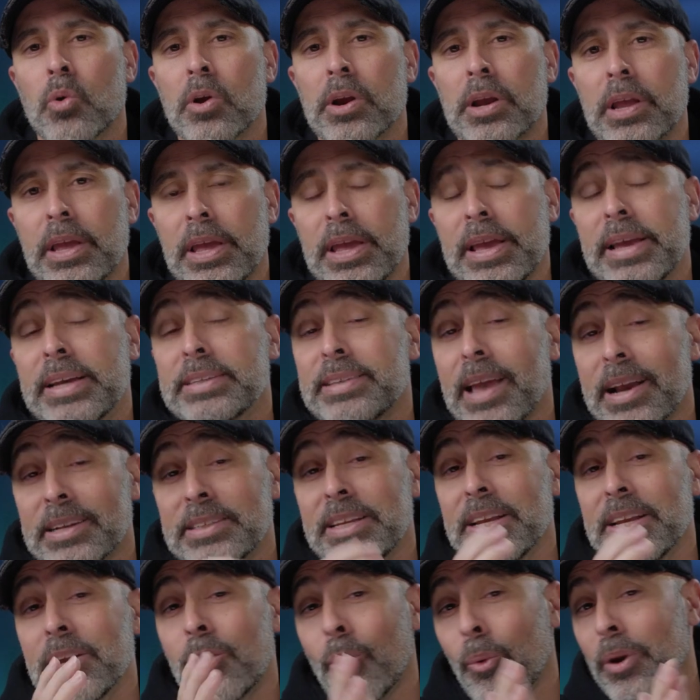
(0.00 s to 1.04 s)
work, is
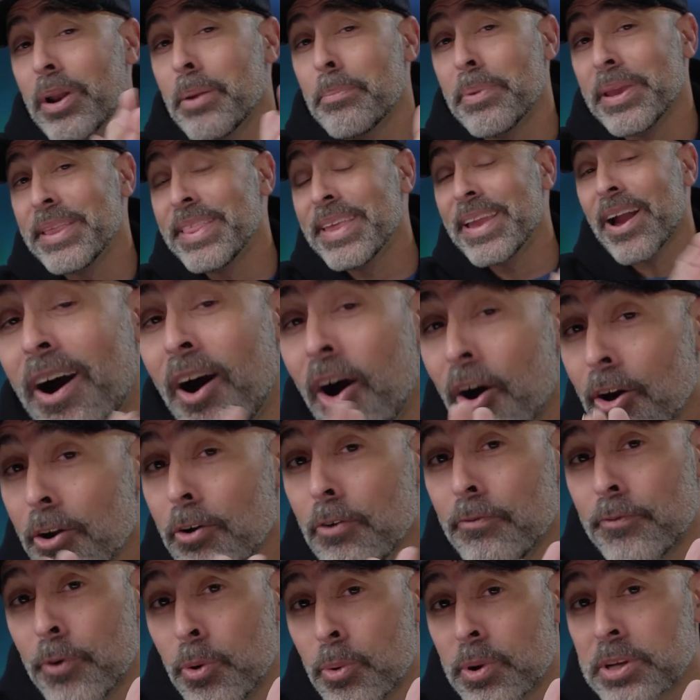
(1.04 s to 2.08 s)
actually going to be the
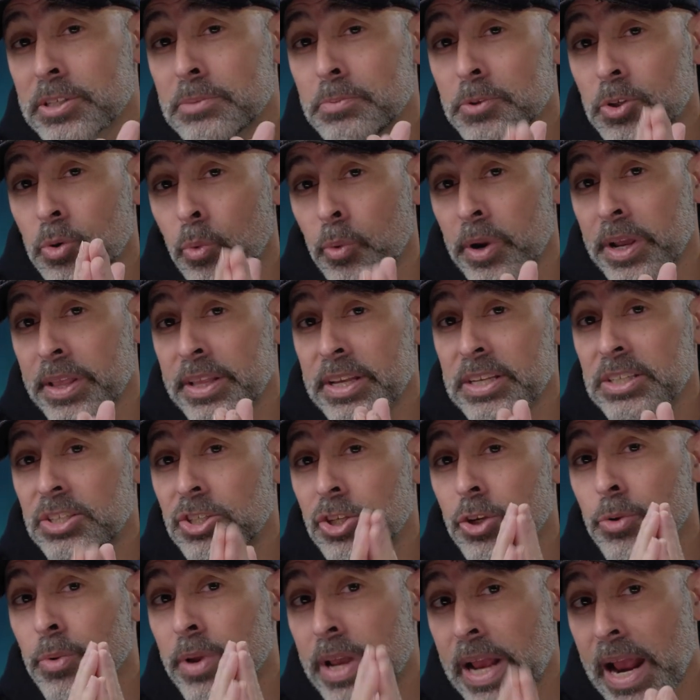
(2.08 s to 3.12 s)
autofocus between these
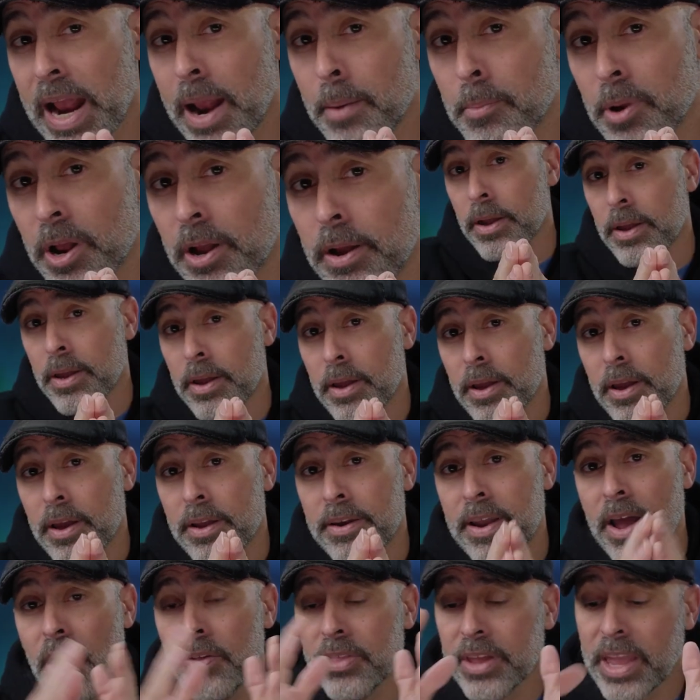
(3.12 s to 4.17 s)
two cameras.
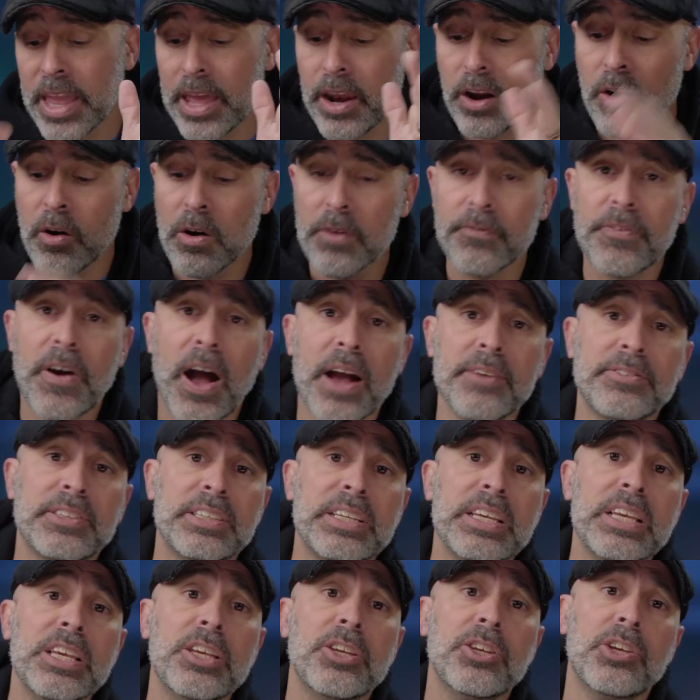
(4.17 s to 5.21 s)
Now, the Canon R five
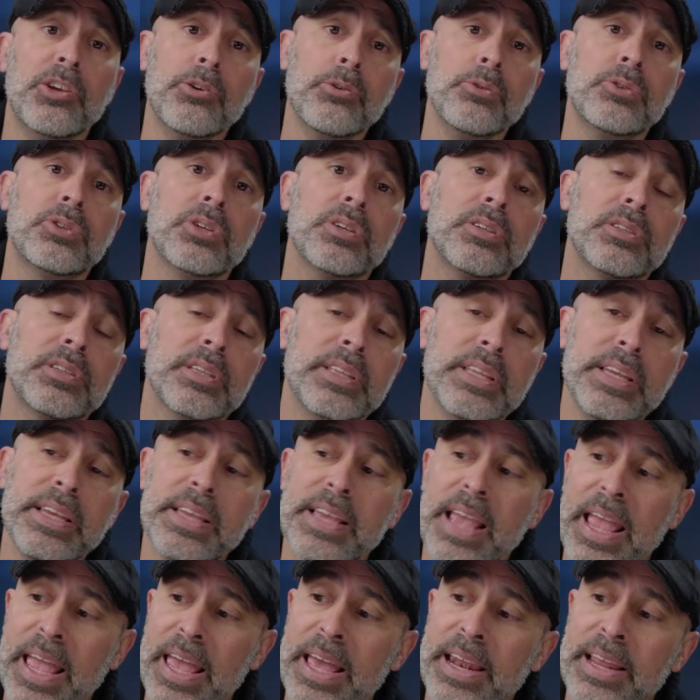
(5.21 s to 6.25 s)
C uses the
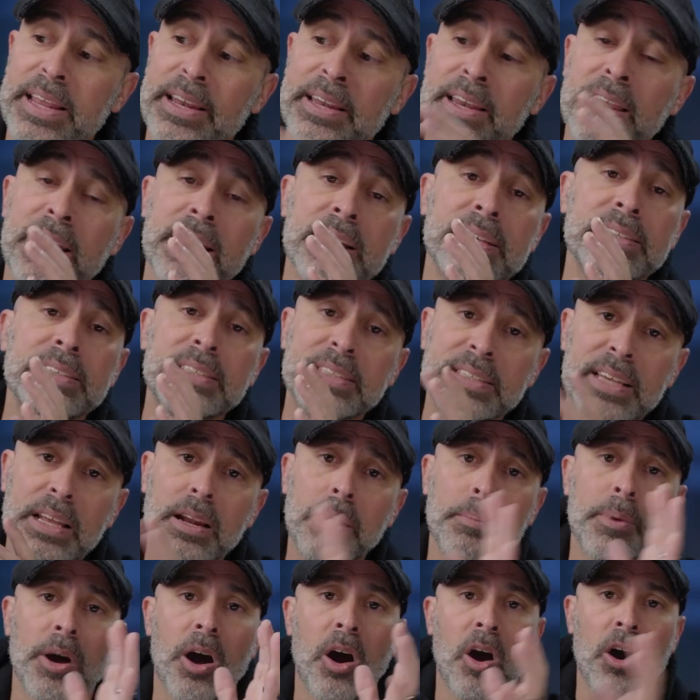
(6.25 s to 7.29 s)
Canon
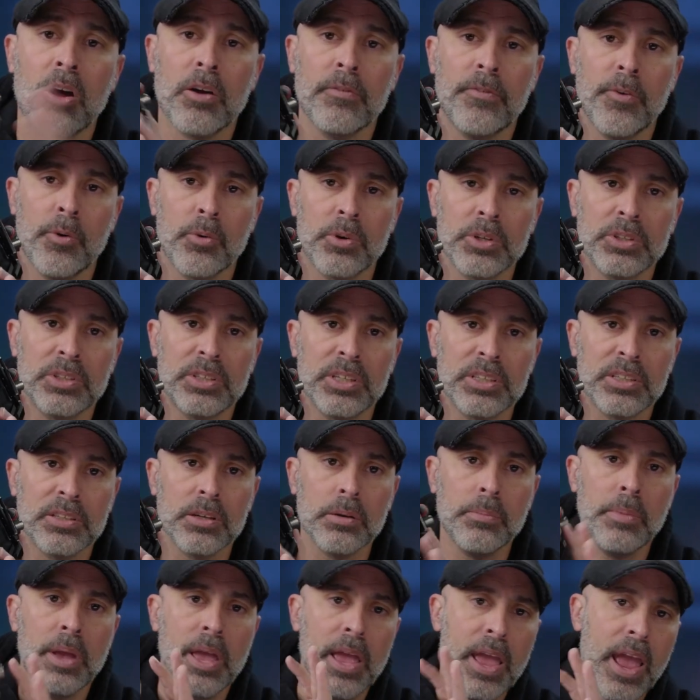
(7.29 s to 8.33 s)
Cinema autofocus system,